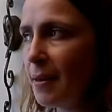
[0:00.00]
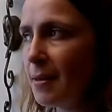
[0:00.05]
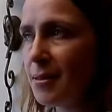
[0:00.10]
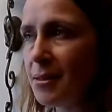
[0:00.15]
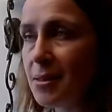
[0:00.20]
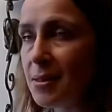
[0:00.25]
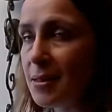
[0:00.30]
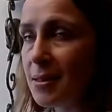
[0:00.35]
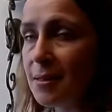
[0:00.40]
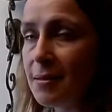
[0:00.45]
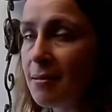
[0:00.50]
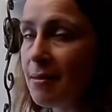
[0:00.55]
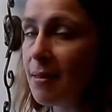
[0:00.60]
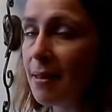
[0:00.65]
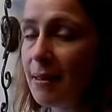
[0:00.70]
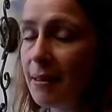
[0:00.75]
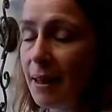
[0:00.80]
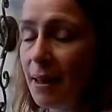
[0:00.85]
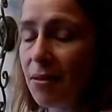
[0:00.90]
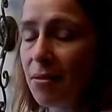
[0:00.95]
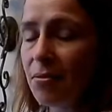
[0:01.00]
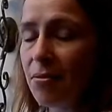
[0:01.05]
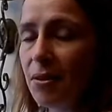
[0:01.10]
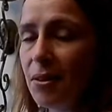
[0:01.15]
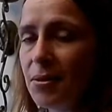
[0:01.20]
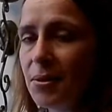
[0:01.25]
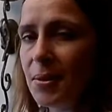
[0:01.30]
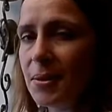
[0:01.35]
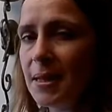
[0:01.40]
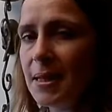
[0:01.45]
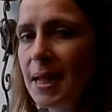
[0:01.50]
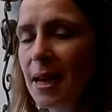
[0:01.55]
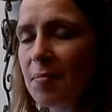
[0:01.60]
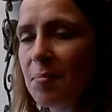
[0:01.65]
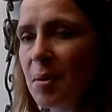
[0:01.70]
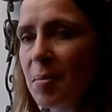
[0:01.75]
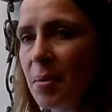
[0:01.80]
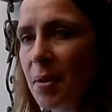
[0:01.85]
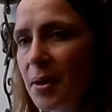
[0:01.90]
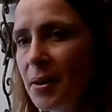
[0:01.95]
Just didn't think that through, so I didn't have my
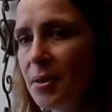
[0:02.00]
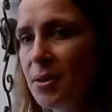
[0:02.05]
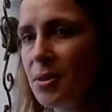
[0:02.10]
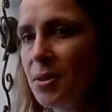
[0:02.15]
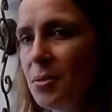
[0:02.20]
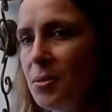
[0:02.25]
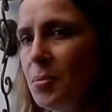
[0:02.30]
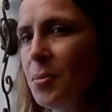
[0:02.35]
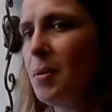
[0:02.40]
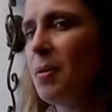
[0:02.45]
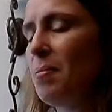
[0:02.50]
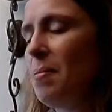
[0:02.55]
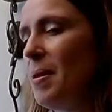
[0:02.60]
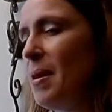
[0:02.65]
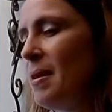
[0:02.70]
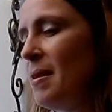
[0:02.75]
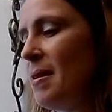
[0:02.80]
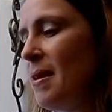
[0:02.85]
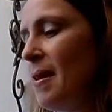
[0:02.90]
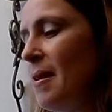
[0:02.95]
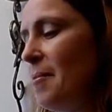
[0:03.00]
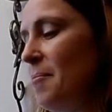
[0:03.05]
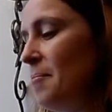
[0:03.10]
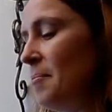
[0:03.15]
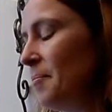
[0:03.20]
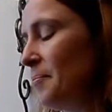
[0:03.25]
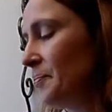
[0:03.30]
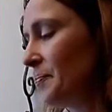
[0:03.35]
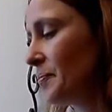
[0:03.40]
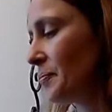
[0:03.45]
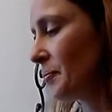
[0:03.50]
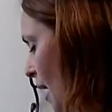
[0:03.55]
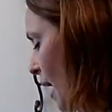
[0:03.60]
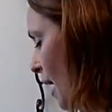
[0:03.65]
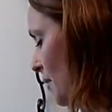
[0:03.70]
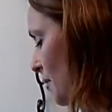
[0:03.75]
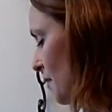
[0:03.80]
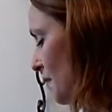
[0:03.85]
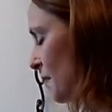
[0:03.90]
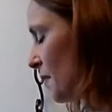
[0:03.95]
bike shoes with me. And
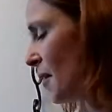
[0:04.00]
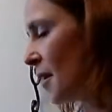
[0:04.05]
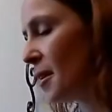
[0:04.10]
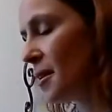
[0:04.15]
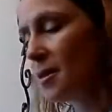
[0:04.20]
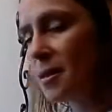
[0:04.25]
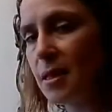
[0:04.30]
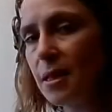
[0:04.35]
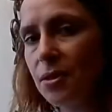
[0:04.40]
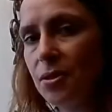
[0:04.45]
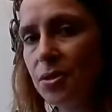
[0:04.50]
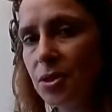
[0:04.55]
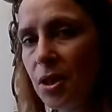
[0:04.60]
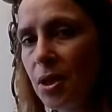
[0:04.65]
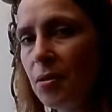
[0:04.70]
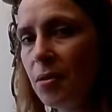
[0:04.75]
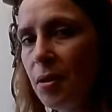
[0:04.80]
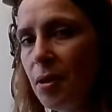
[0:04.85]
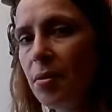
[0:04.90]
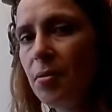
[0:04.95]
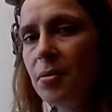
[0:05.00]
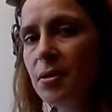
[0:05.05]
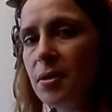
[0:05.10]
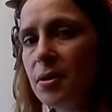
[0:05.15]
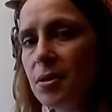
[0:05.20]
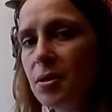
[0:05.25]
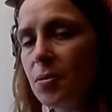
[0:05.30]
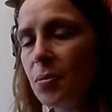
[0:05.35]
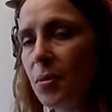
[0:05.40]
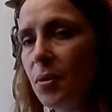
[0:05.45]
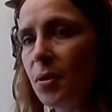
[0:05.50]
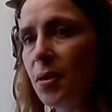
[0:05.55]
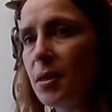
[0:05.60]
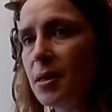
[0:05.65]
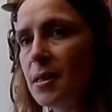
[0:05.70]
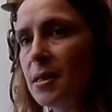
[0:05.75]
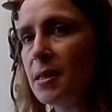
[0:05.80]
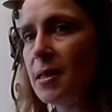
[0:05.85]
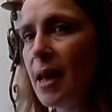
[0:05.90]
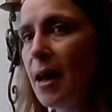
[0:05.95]
the first thing that Joe noticed when I
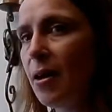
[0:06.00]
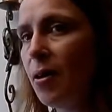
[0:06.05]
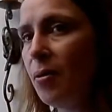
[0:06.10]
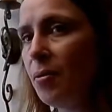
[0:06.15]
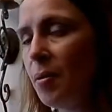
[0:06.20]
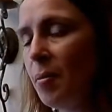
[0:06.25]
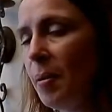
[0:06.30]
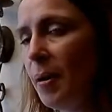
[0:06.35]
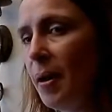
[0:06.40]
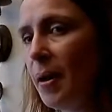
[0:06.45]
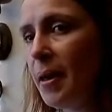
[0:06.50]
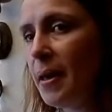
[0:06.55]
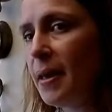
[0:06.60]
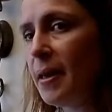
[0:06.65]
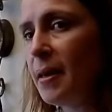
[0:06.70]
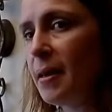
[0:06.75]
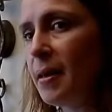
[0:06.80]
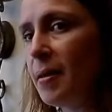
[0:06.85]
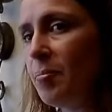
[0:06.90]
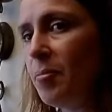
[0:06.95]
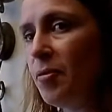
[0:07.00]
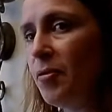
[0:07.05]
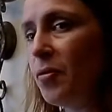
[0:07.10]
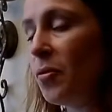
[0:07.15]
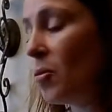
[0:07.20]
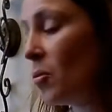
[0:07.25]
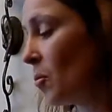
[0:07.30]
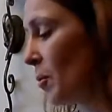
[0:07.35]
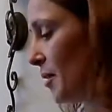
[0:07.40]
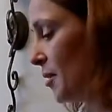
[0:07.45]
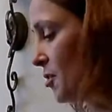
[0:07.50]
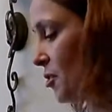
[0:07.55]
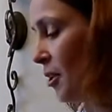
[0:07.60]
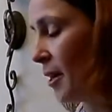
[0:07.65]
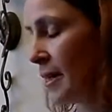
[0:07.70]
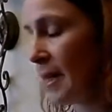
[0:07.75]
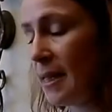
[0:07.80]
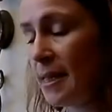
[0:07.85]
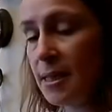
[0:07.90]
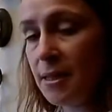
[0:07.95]
sat on the bike before we tried
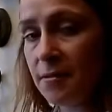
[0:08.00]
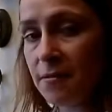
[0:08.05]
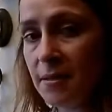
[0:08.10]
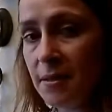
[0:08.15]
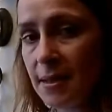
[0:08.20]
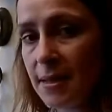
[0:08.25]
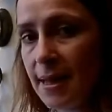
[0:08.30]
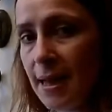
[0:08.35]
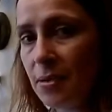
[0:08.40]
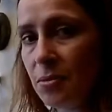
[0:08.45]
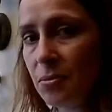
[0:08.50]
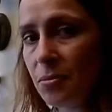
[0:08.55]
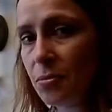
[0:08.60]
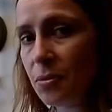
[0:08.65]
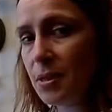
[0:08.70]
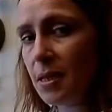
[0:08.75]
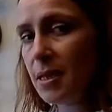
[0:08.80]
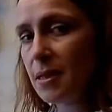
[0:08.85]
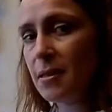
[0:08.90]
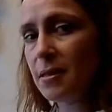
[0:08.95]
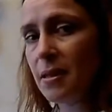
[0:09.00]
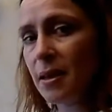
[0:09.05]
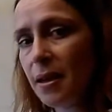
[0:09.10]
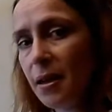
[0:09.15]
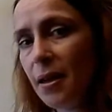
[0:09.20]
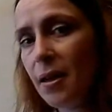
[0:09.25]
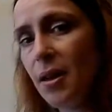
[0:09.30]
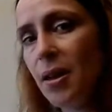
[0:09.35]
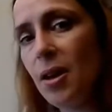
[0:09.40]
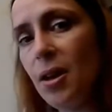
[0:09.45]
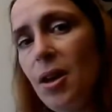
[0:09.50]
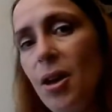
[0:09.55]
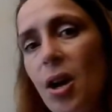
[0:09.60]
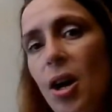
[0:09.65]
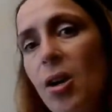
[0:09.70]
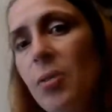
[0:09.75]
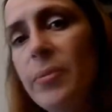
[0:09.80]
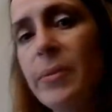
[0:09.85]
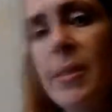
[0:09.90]
any different saddles is that I was